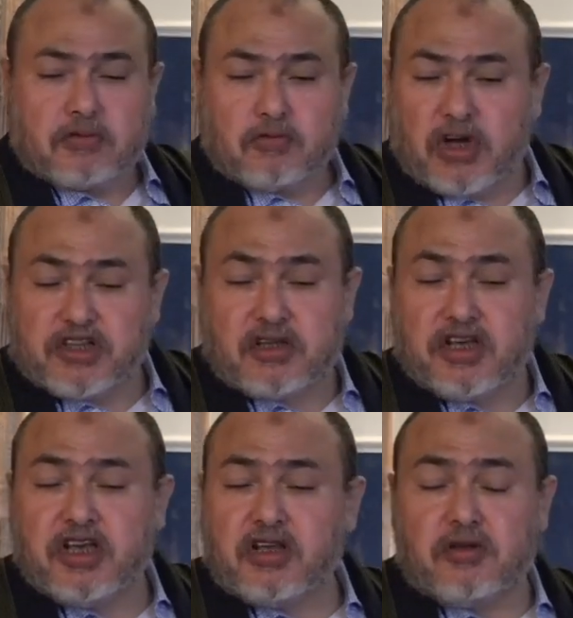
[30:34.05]
what
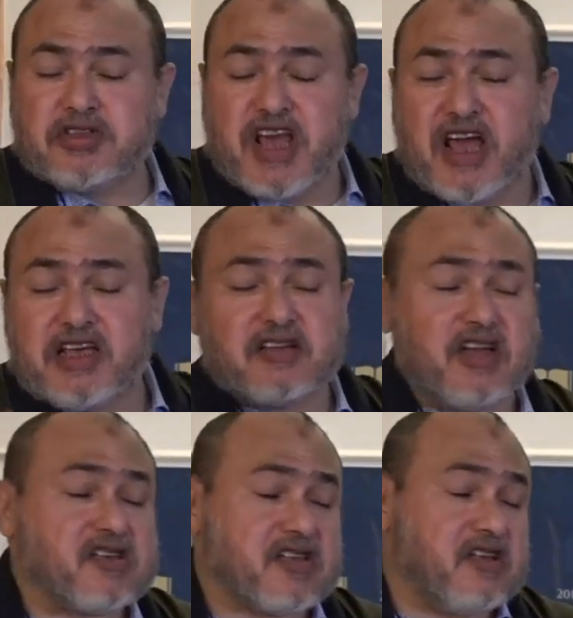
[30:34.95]
the Zayed
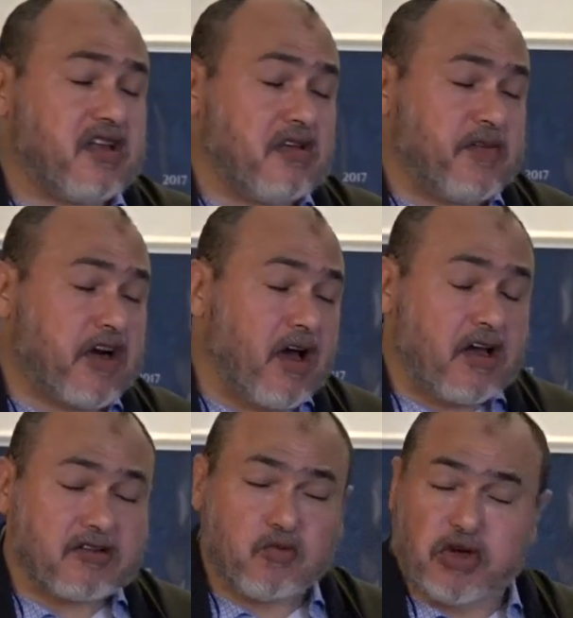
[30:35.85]
does in the Emirat,